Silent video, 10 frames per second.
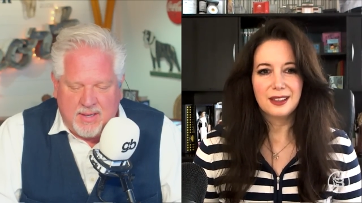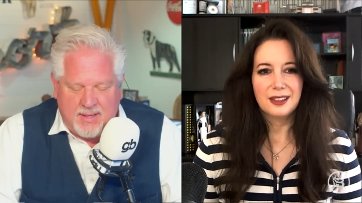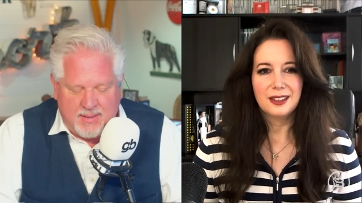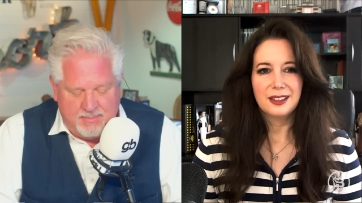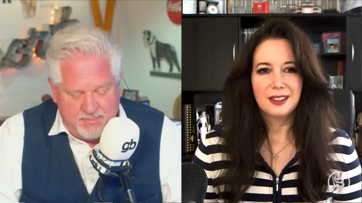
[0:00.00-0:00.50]

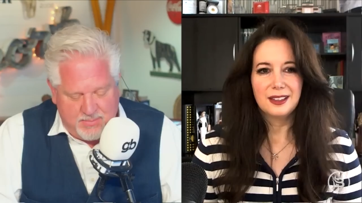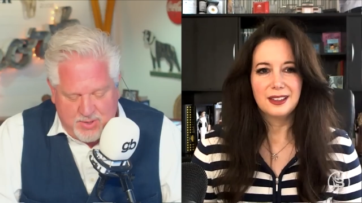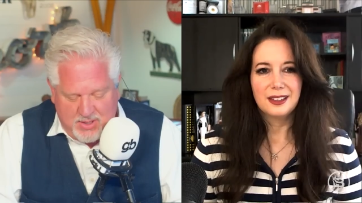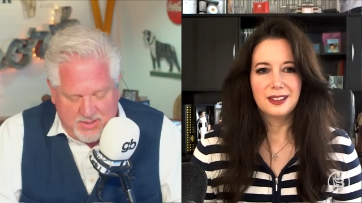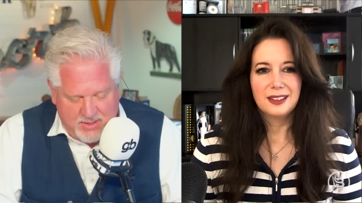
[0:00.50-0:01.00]
Speaker 1: Um,
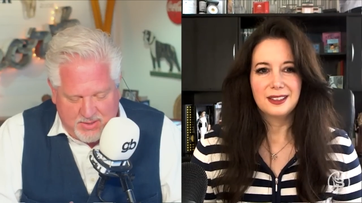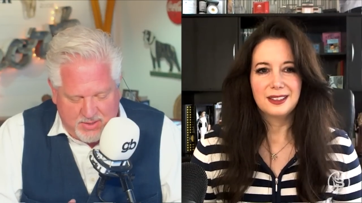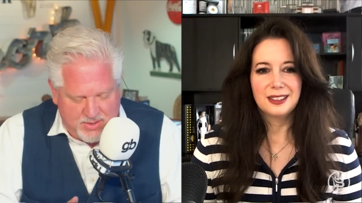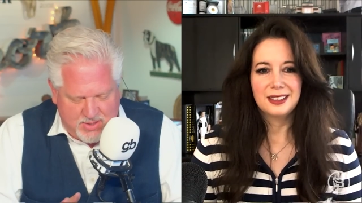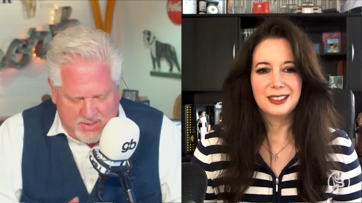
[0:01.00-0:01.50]
she's
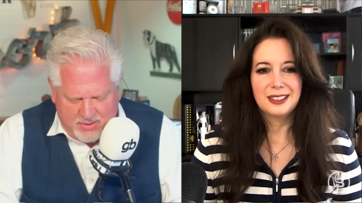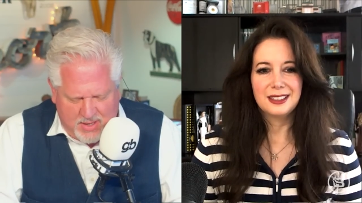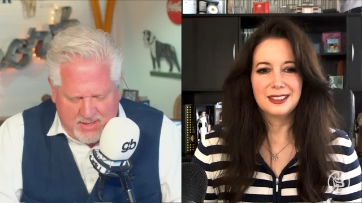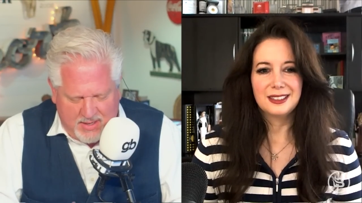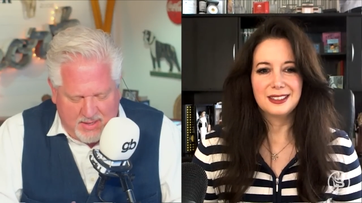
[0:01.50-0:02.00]
here to
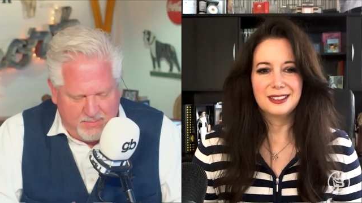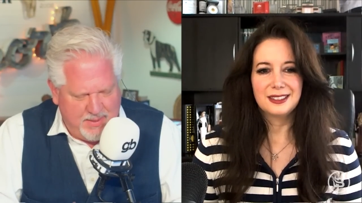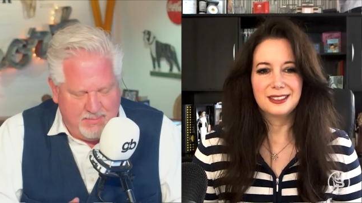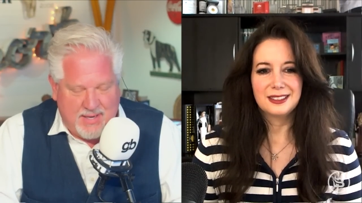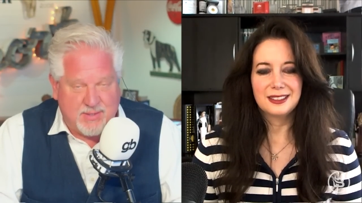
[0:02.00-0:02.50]
try to
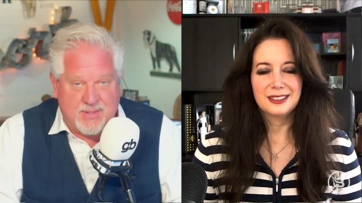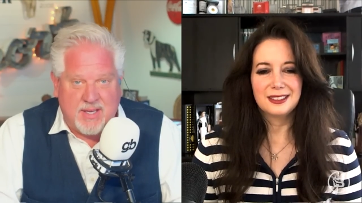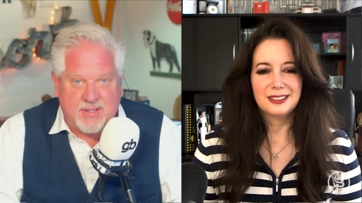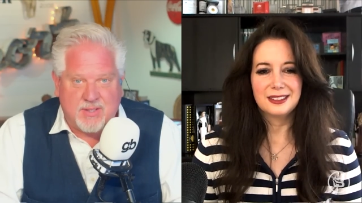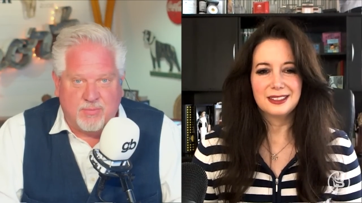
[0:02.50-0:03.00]
help me make
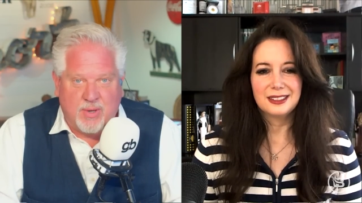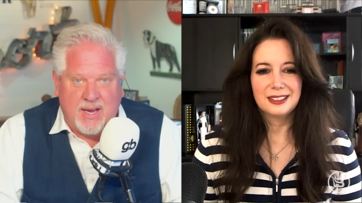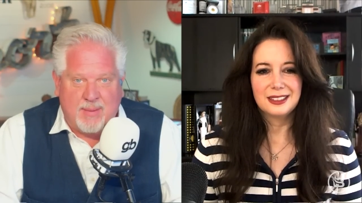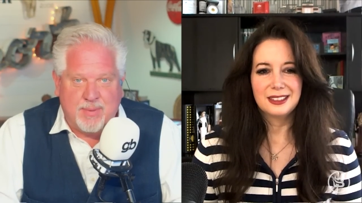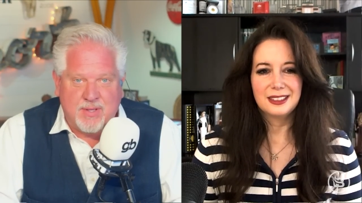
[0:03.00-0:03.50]
sense of
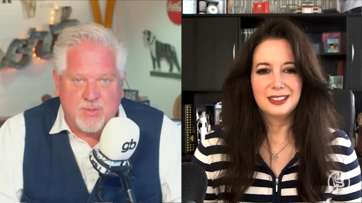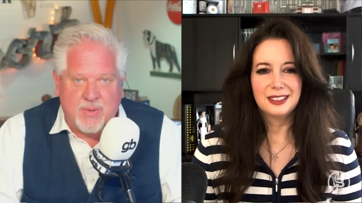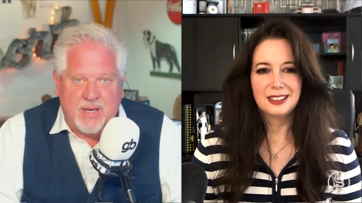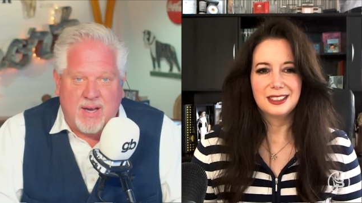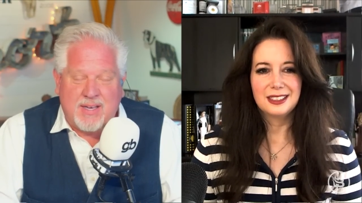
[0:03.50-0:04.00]
what happened
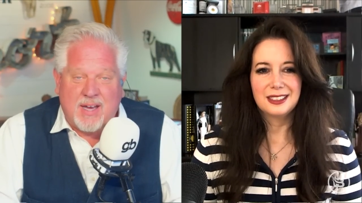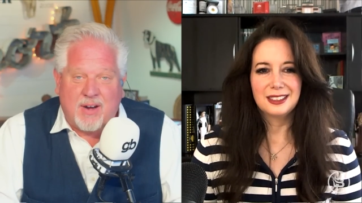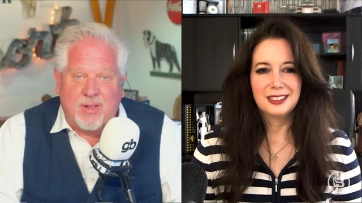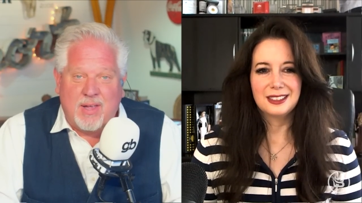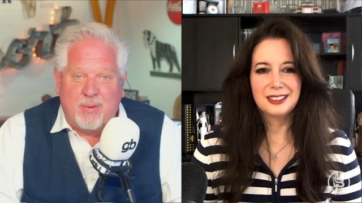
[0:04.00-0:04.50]
this week. Hi,
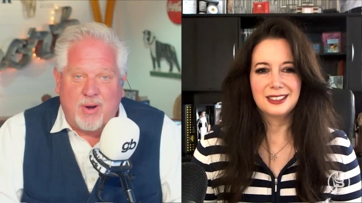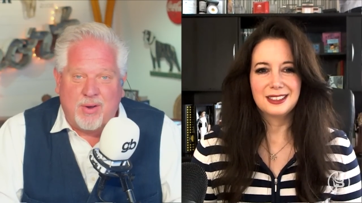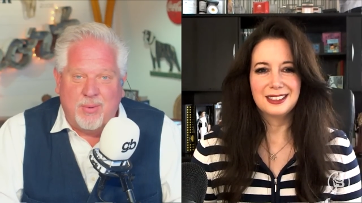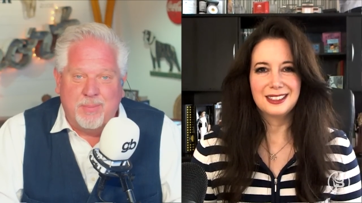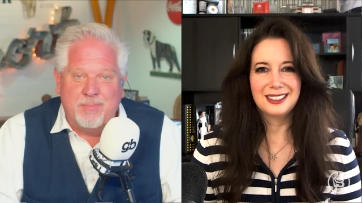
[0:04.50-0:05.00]
Carol. How
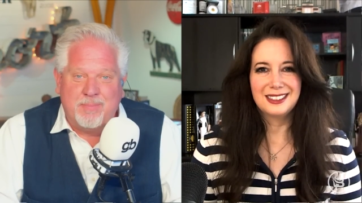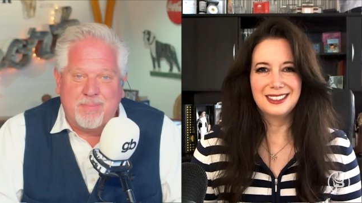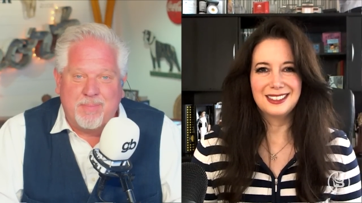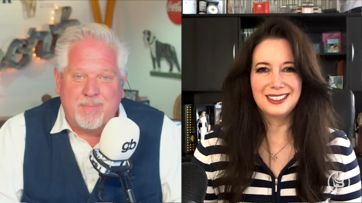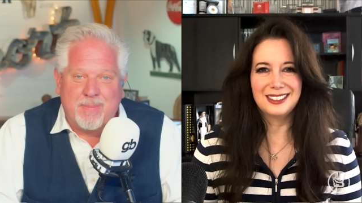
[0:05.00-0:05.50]
are you?
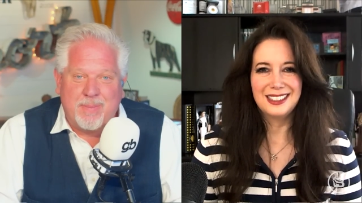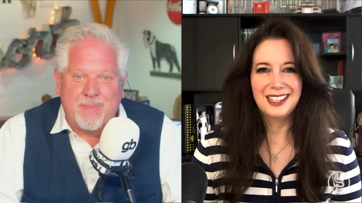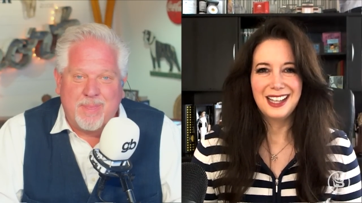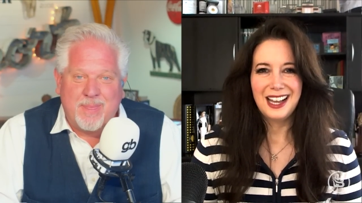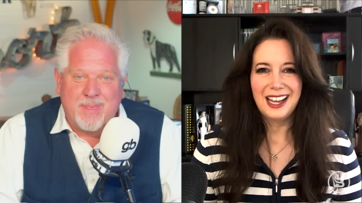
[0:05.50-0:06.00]

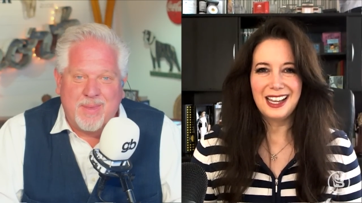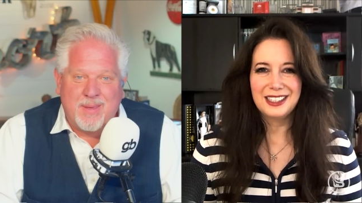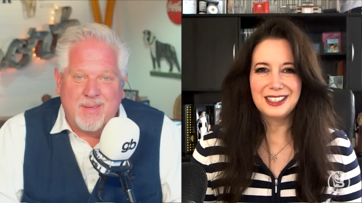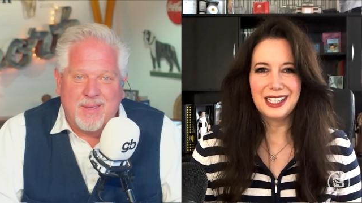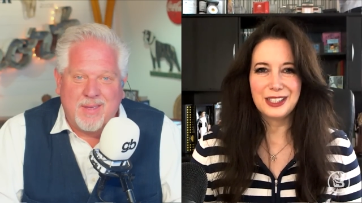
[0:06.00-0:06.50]
Speaker 2: Hey,
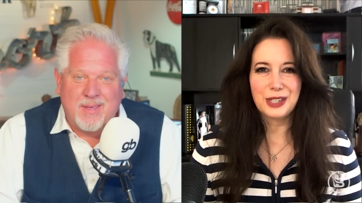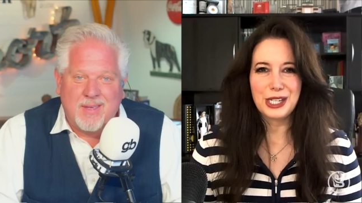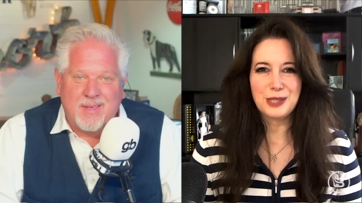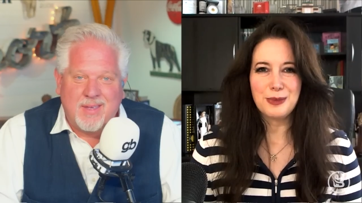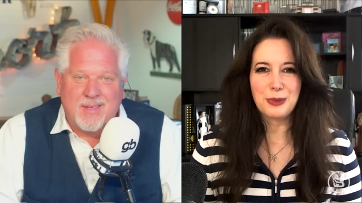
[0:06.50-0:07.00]
Glenn.
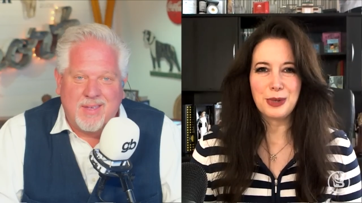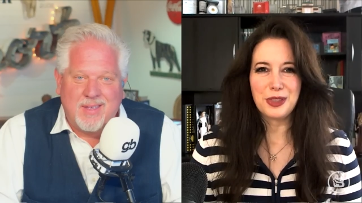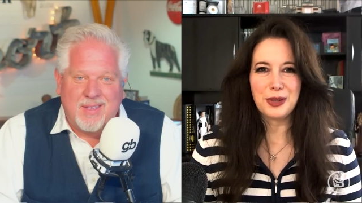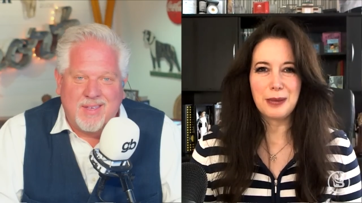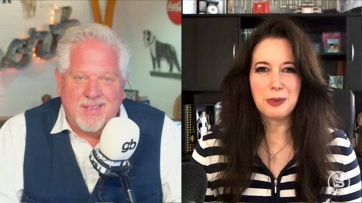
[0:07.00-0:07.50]
Great to be with
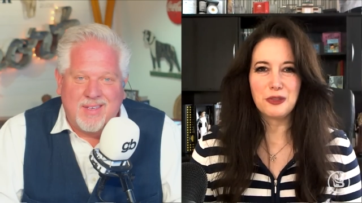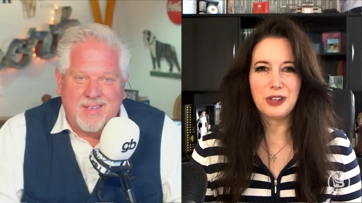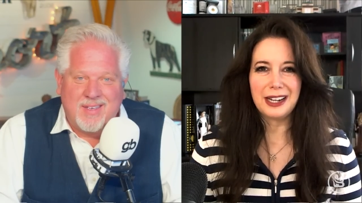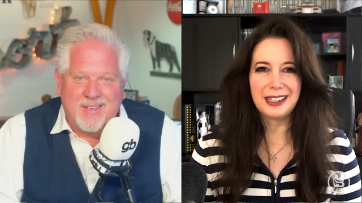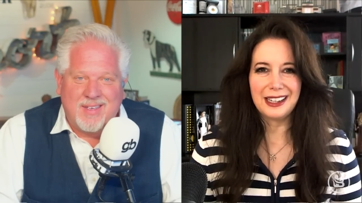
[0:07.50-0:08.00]
you. Happy
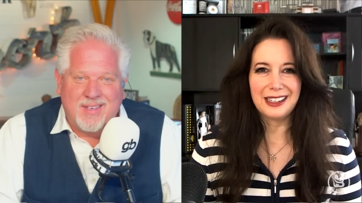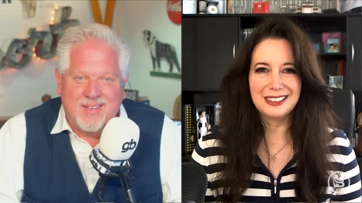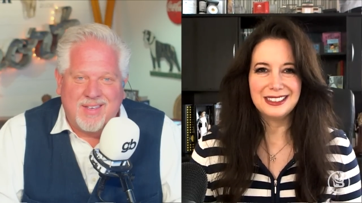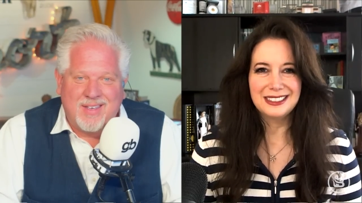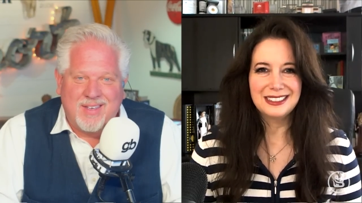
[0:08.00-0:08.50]
Friday.
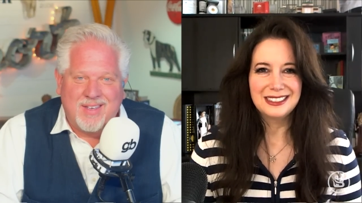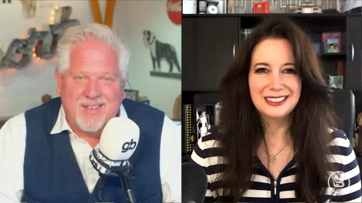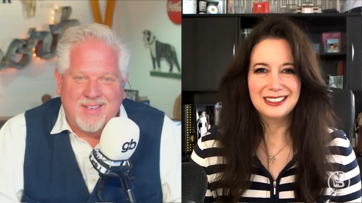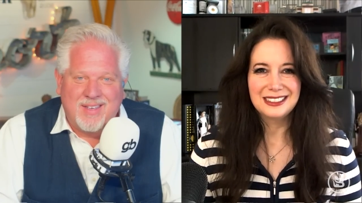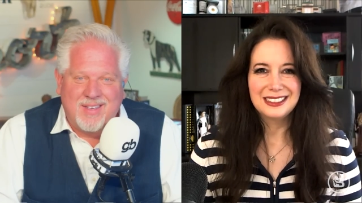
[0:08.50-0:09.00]

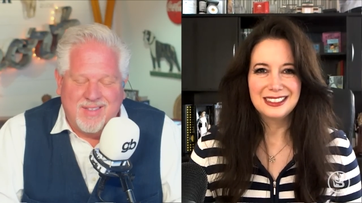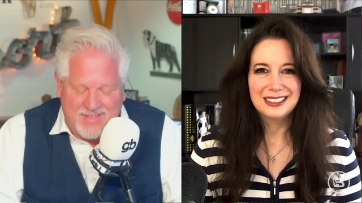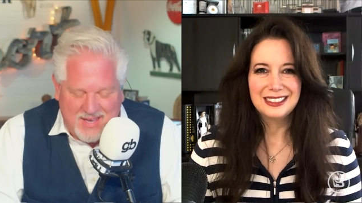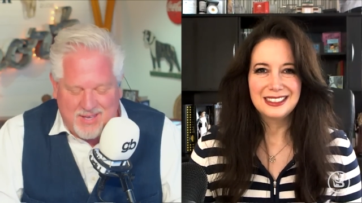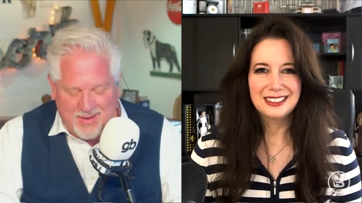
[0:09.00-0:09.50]

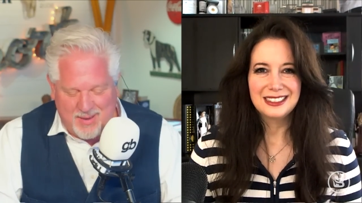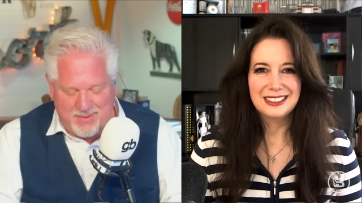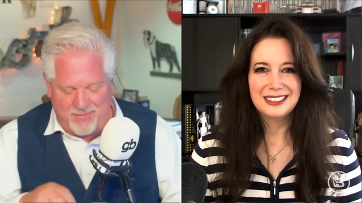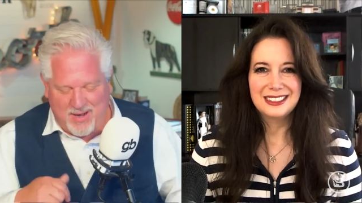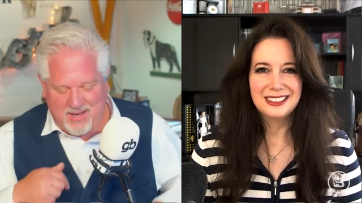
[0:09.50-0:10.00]
Speaker 1: Thank you.
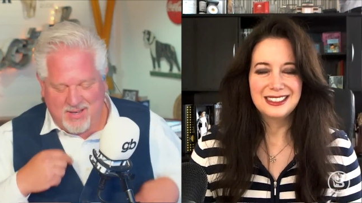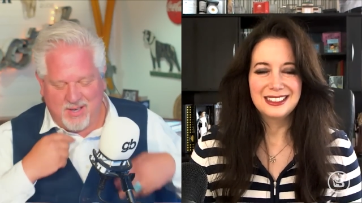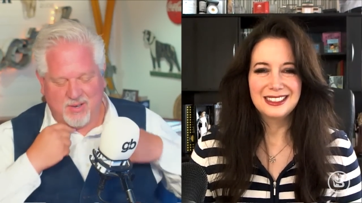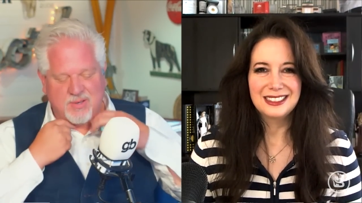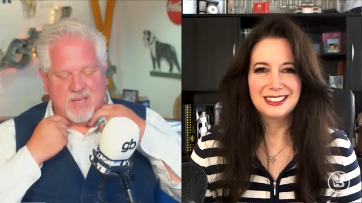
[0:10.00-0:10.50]
Happy Friday
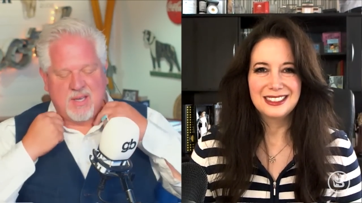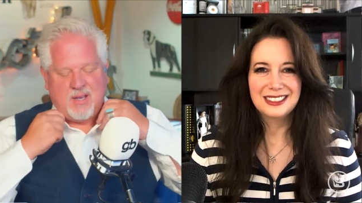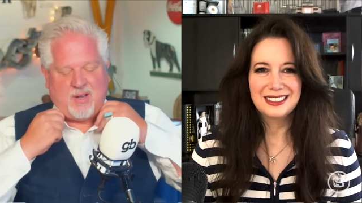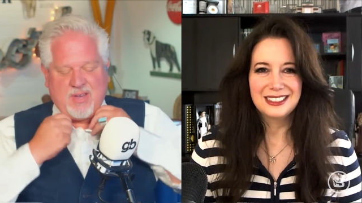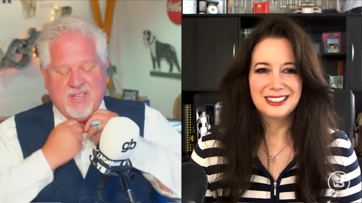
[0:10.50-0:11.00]
to you.
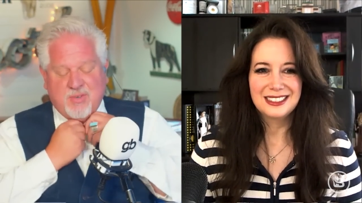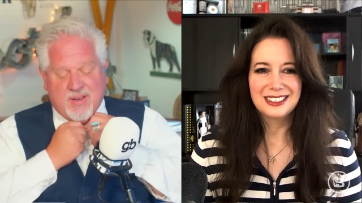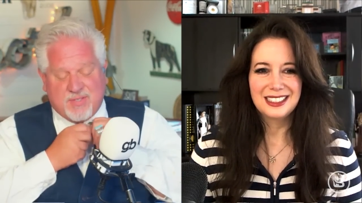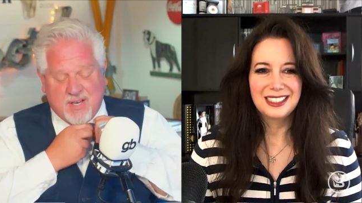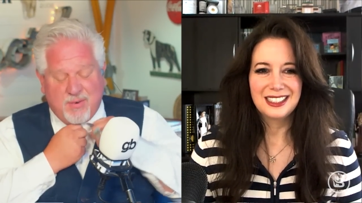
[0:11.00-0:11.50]
Okay, so I have